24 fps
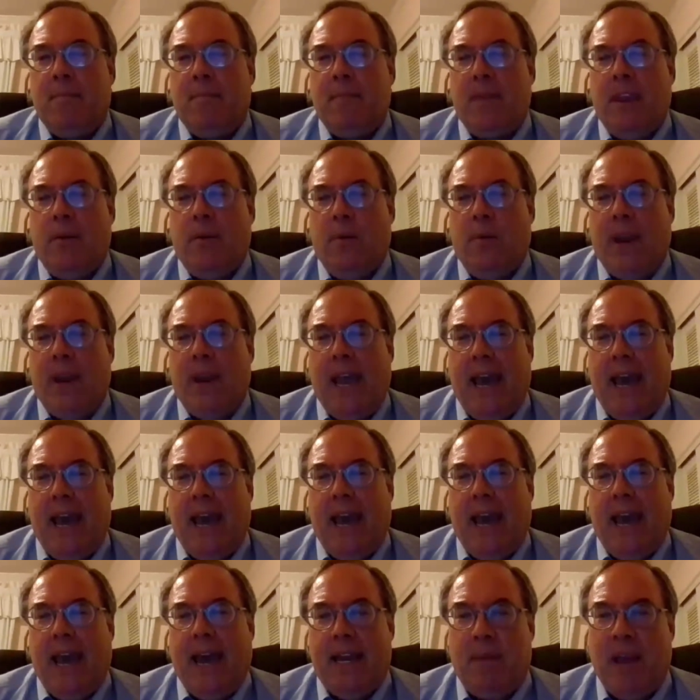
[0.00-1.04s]
Um, you know, we
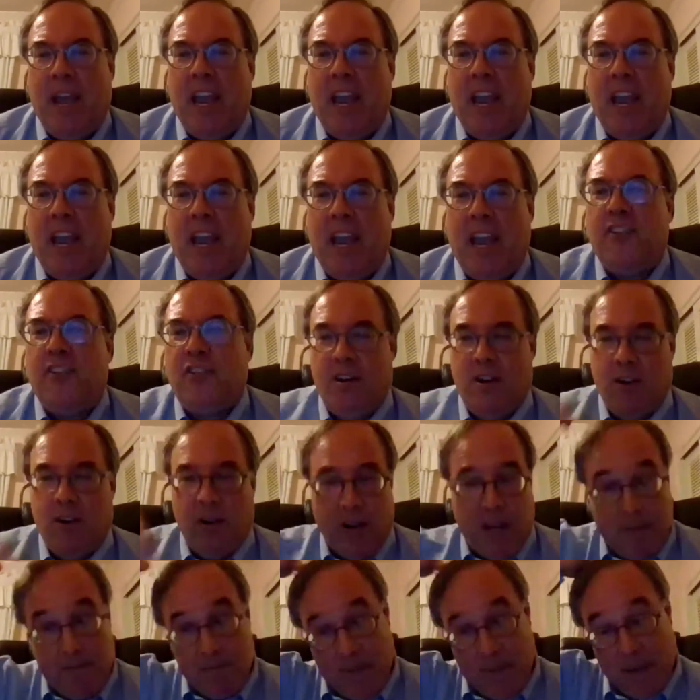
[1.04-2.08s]
had a
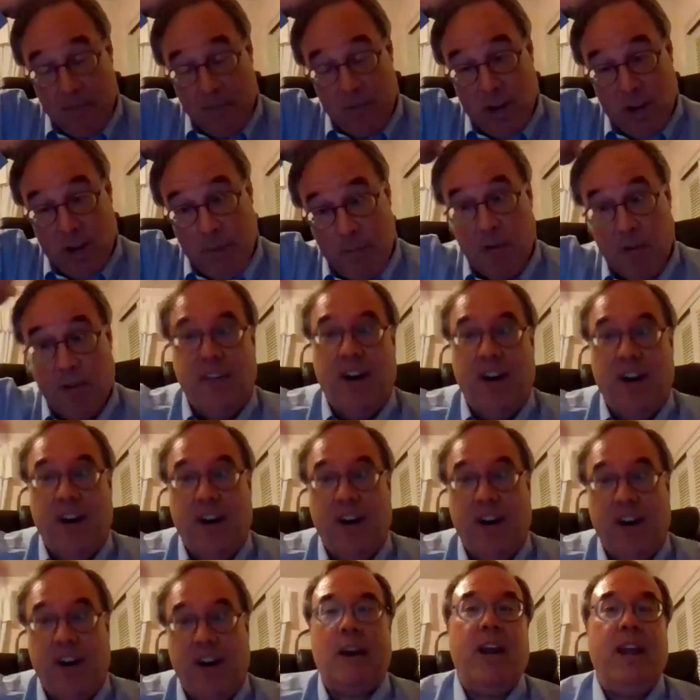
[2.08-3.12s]
patient, or uh, i am sorry, a
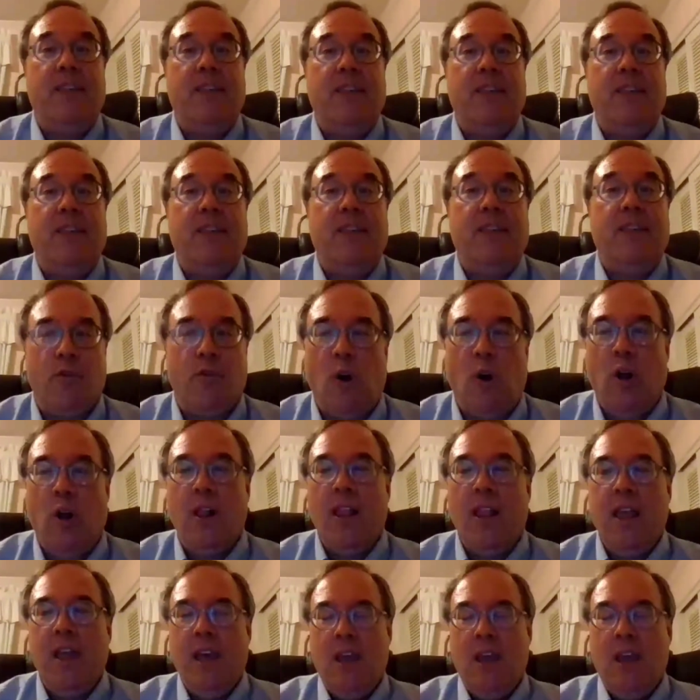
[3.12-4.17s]
provider in this
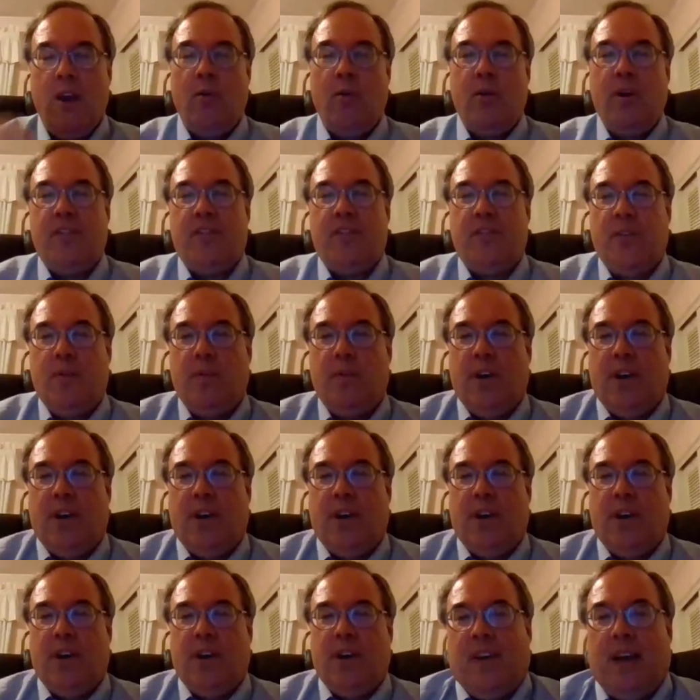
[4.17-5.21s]
role who was
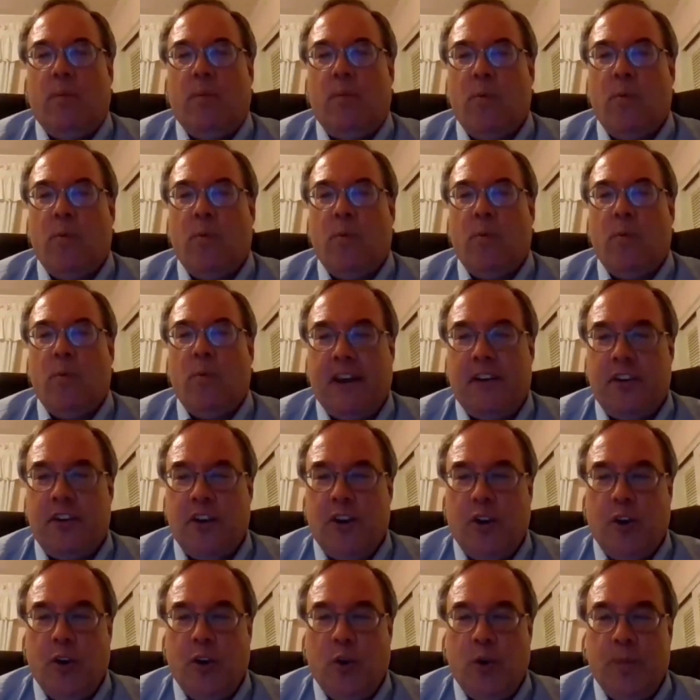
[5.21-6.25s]
was uh,
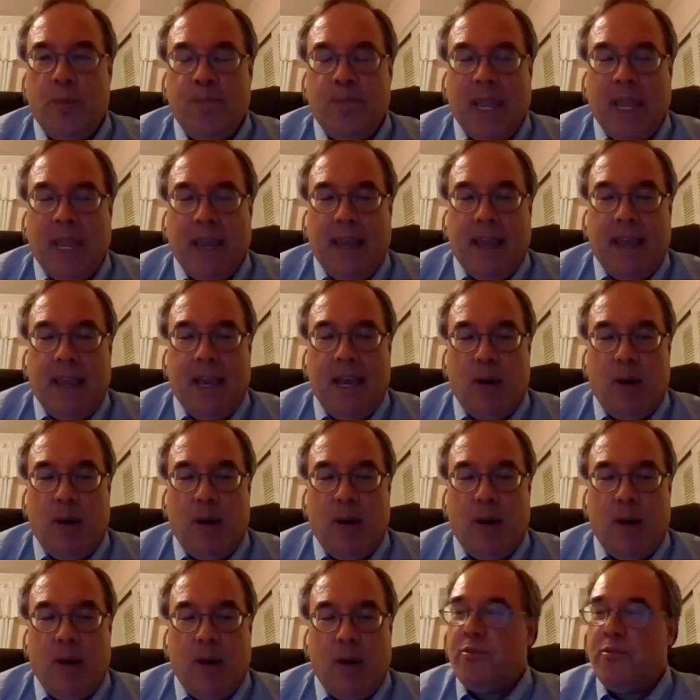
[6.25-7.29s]
working to
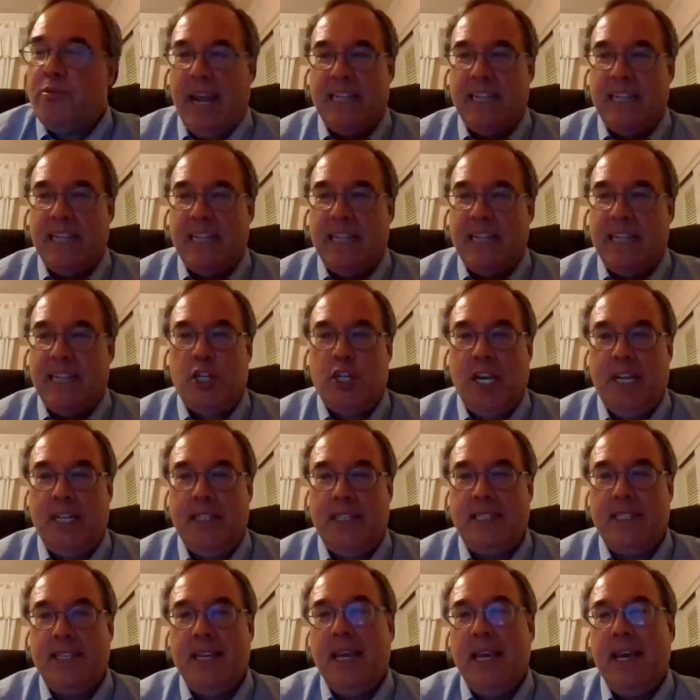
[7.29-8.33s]
help with
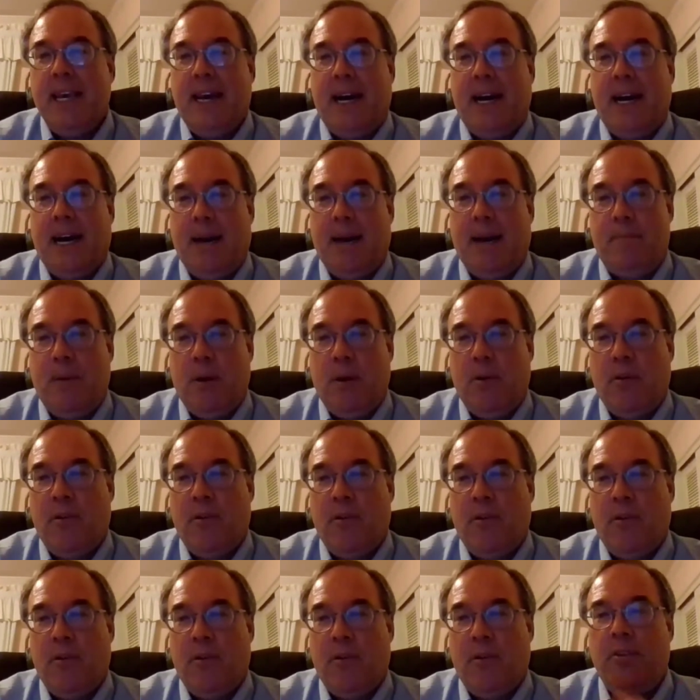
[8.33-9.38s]
transitions, uh,
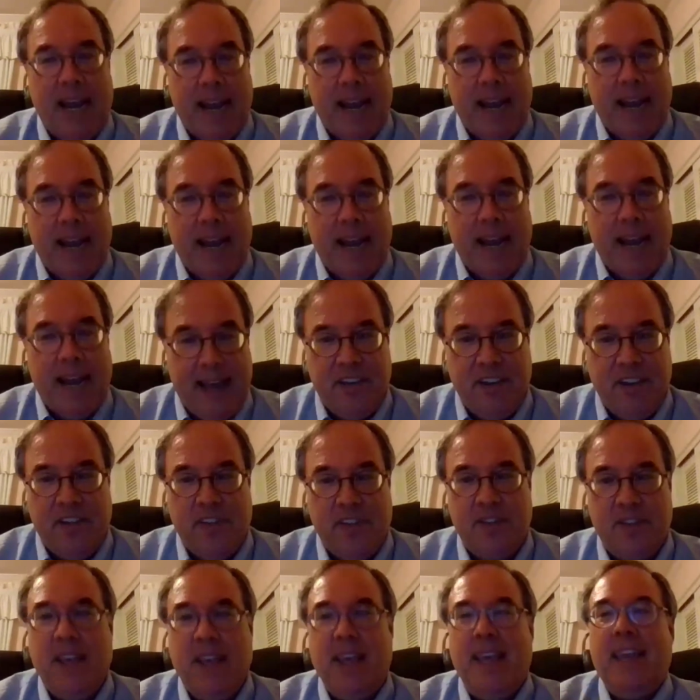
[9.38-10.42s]
both to
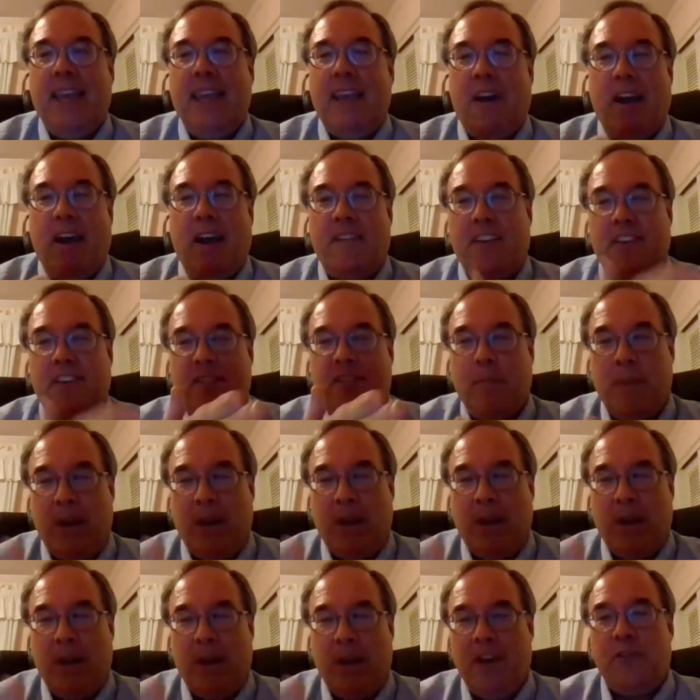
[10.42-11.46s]
dialysis, you know, having
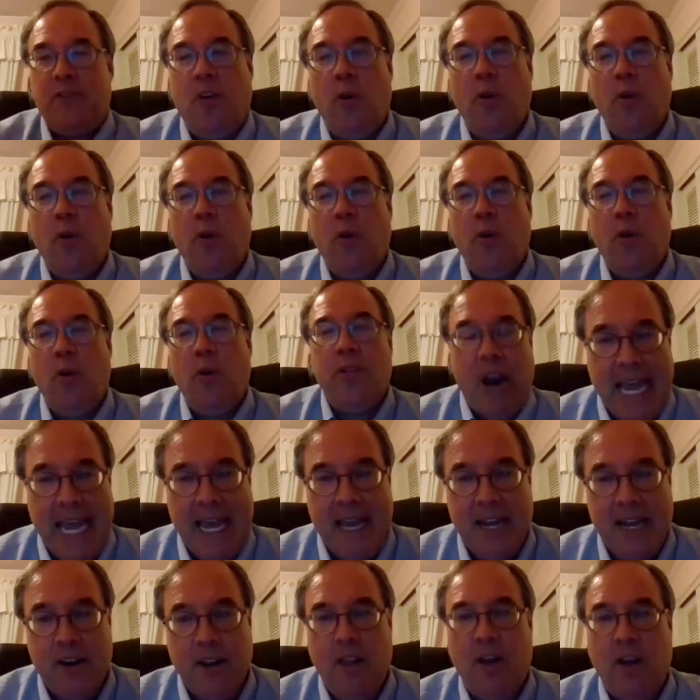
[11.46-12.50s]
somebody to sort of hold their
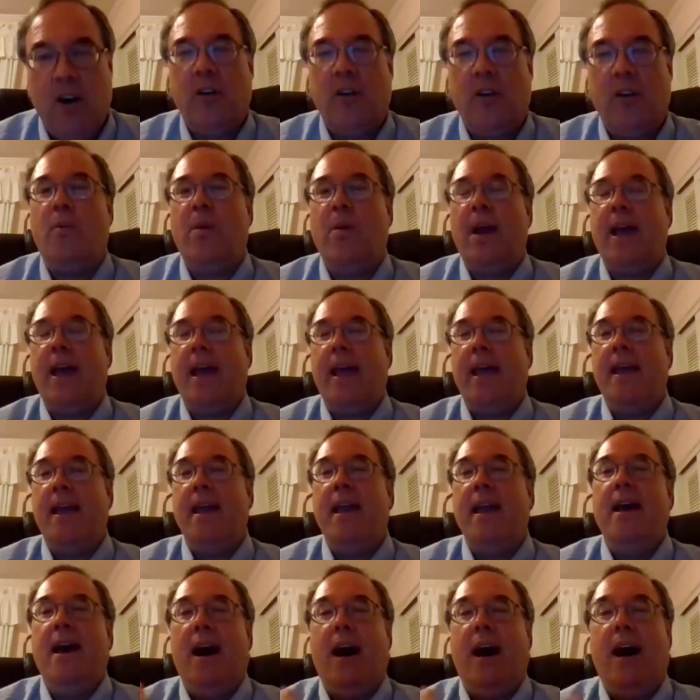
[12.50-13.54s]
hand along the
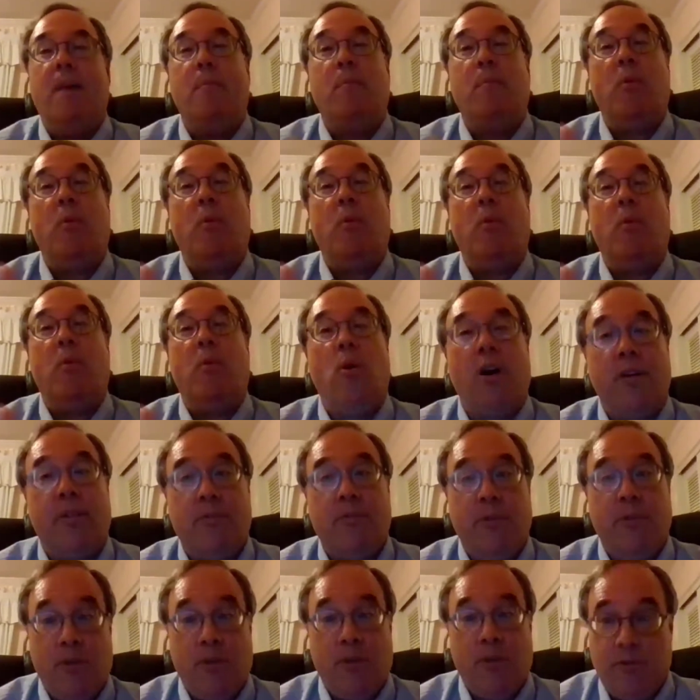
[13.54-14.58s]
way, um,
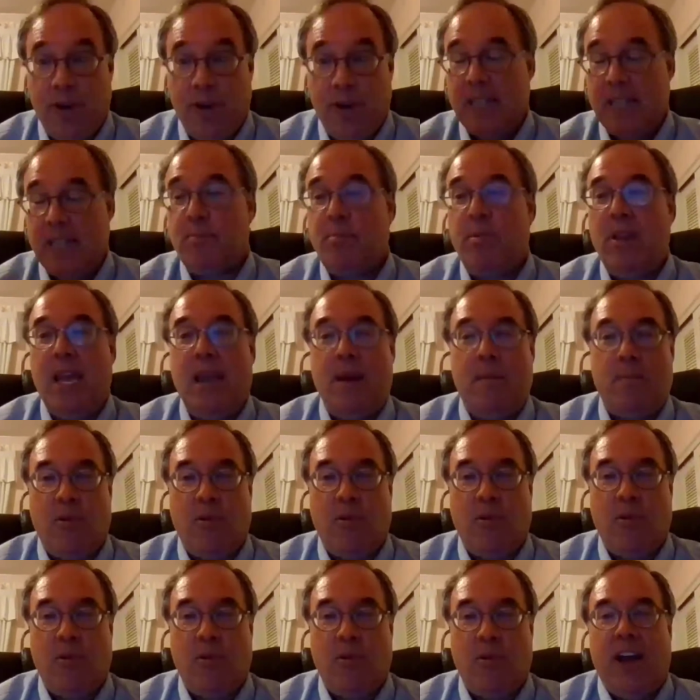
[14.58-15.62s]
or through the
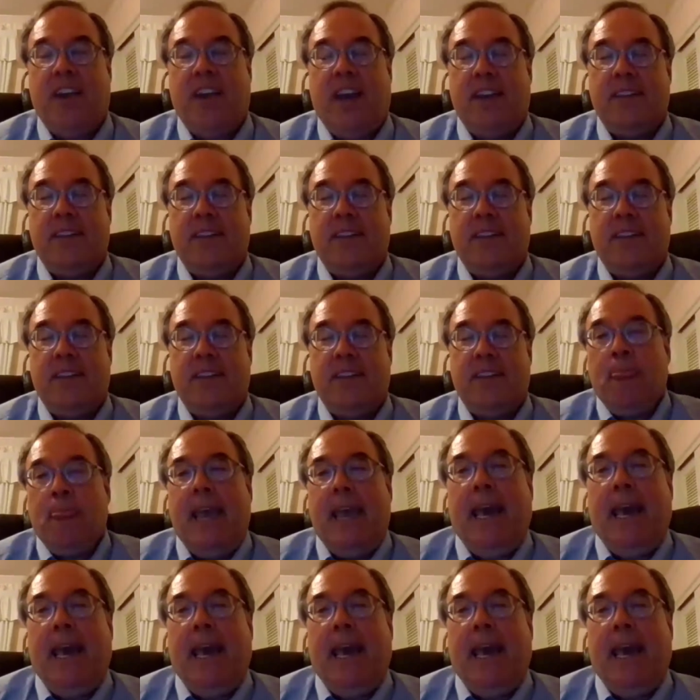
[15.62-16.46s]
transplant process,